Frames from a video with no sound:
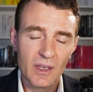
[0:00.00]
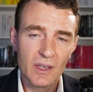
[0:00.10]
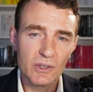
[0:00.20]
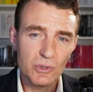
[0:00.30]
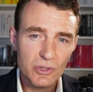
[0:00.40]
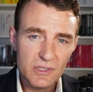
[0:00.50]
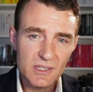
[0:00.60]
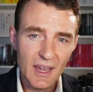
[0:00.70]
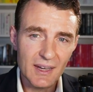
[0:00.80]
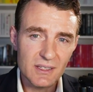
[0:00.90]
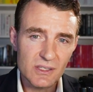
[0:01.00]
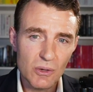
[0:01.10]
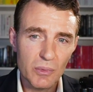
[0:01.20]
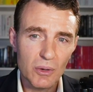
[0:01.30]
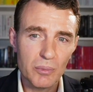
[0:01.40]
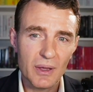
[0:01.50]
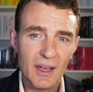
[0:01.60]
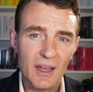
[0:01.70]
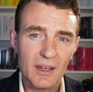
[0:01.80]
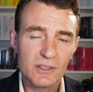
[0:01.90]
You could say to sum it up,
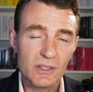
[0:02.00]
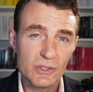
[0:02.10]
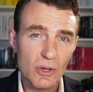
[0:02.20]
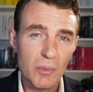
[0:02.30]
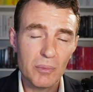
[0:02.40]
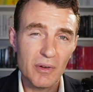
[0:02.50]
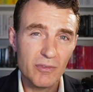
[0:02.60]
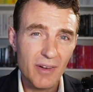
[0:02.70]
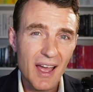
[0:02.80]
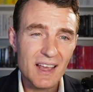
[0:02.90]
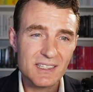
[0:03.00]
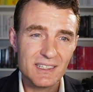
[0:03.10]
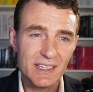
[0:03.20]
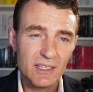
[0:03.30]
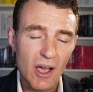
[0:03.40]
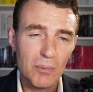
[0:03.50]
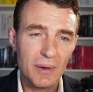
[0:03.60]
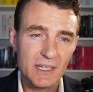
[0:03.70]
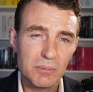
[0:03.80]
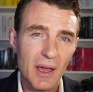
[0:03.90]
to sum up a vastly
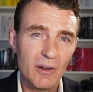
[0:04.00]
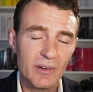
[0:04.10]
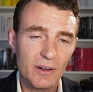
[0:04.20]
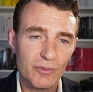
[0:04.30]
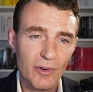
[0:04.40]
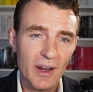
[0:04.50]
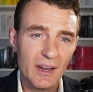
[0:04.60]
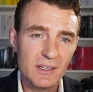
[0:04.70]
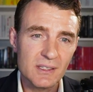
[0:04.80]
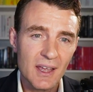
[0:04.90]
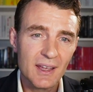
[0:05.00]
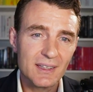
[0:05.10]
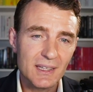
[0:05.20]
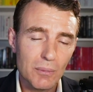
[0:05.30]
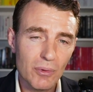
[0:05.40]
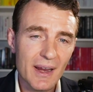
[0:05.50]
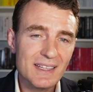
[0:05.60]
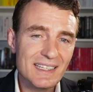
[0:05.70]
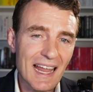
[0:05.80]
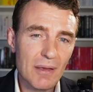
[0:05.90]
complex matter in a phrase that the
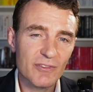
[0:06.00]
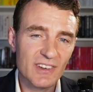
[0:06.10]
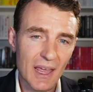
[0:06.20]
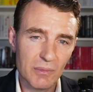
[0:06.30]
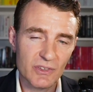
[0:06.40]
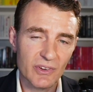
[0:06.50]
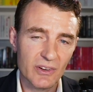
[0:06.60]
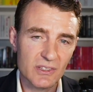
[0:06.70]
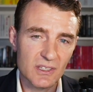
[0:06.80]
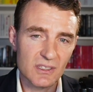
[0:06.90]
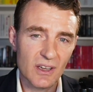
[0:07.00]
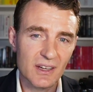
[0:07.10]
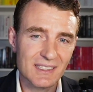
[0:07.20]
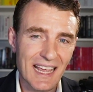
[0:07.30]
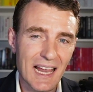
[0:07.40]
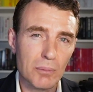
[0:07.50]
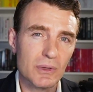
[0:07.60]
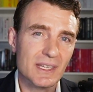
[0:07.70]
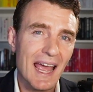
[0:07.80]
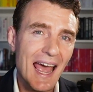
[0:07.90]
brain's left hemisphere is designed to help
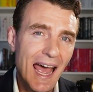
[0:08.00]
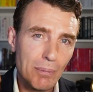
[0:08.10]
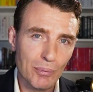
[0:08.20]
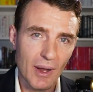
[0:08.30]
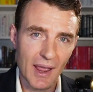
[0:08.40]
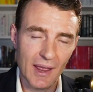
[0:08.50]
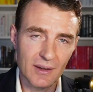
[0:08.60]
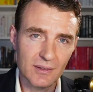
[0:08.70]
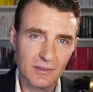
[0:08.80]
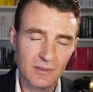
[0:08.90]
us apprehend